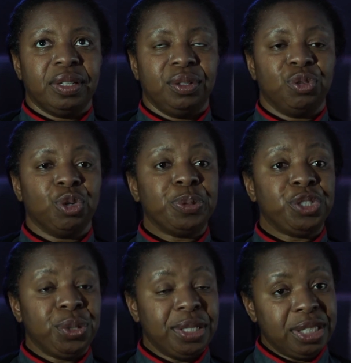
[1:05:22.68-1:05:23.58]
your
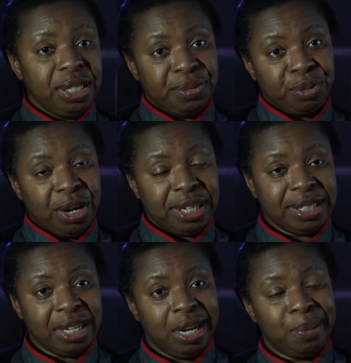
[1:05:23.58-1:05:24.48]
opportunity for
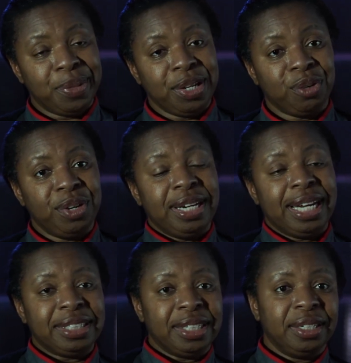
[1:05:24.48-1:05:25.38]
rising up the career
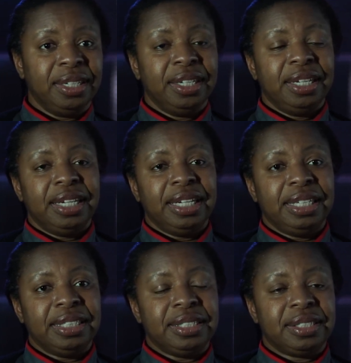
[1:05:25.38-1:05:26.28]
ladder
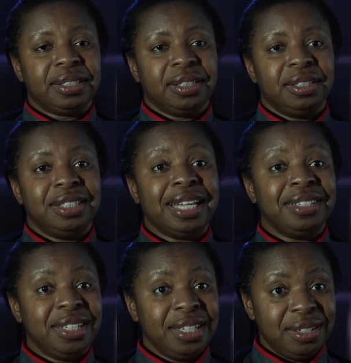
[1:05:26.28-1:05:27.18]
is
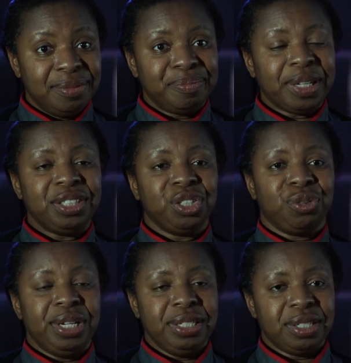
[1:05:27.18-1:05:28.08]
dented and
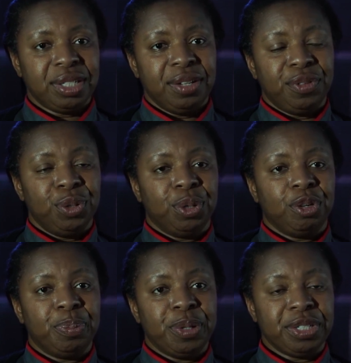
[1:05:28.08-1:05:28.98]
decreased if you are
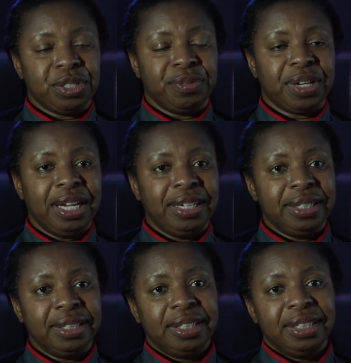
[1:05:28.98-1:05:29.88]
a person of
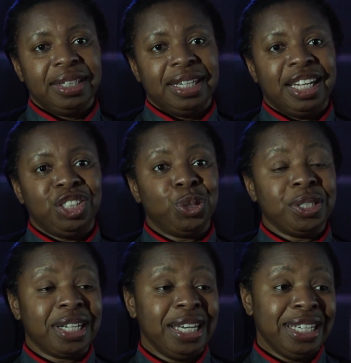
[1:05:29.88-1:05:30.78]
colour. And you
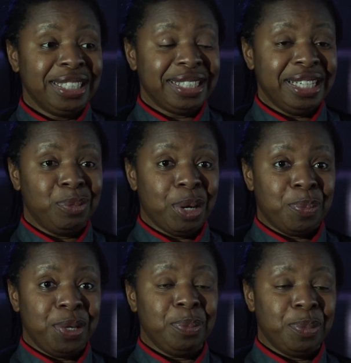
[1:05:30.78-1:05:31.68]
can clearly see where
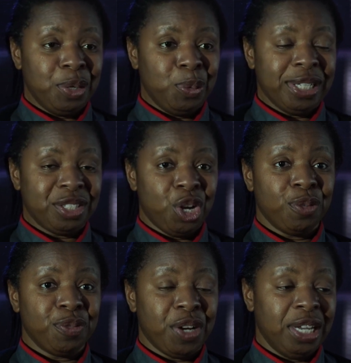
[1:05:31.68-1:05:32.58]
where
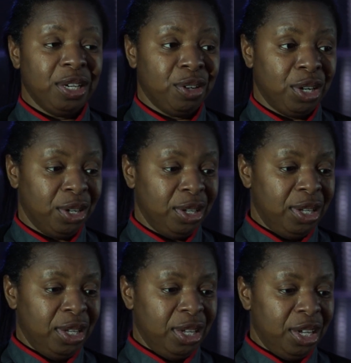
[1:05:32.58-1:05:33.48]
staff of colour are
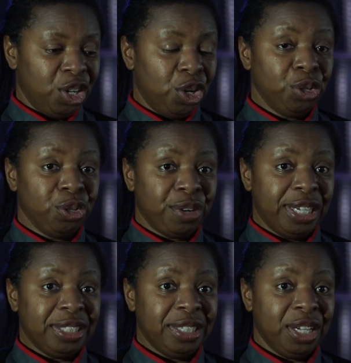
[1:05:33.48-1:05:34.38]
uh,
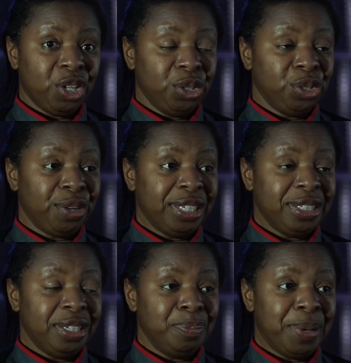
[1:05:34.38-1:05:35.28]
congregated. They're
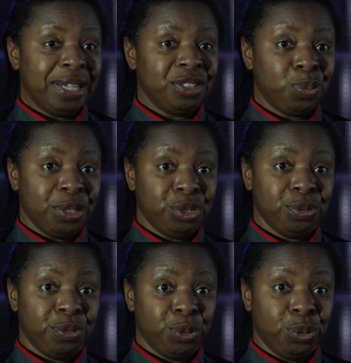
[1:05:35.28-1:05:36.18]
congregated in bands one to
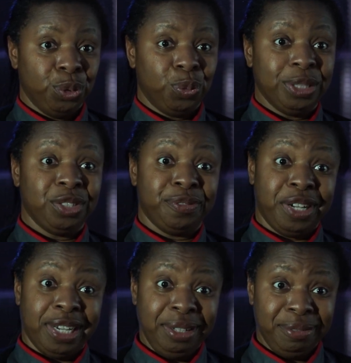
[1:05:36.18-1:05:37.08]
four, one to
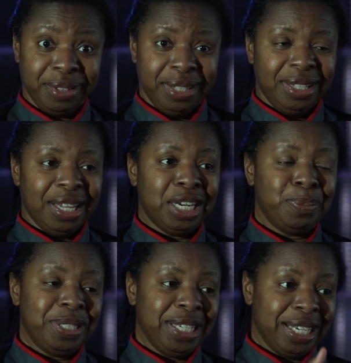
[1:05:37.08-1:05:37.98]
five, and in
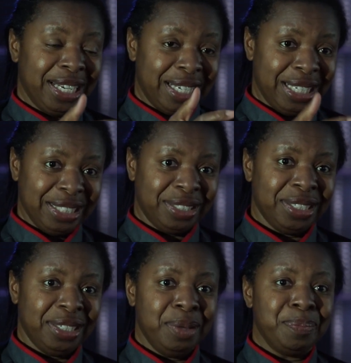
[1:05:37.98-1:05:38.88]
particular
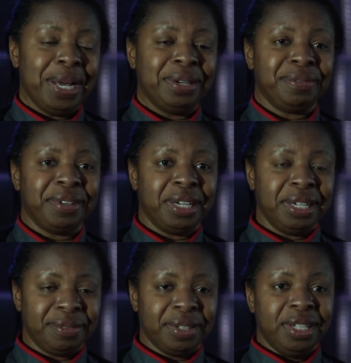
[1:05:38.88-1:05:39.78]
clustered in band
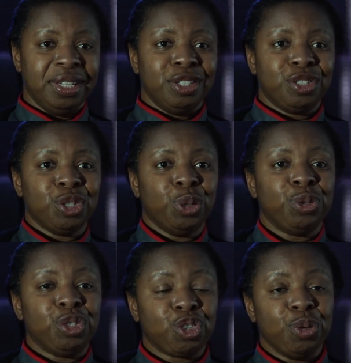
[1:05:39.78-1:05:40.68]
five. So
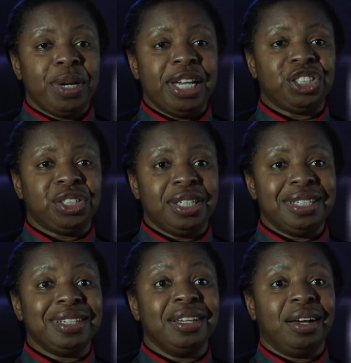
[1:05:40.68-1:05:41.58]
discrimination
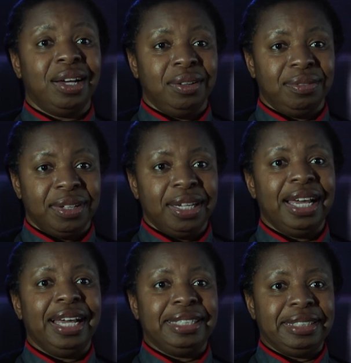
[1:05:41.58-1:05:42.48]
is live
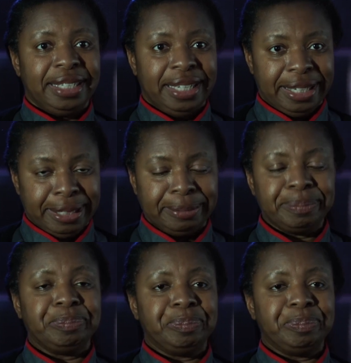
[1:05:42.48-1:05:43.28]
and kicking.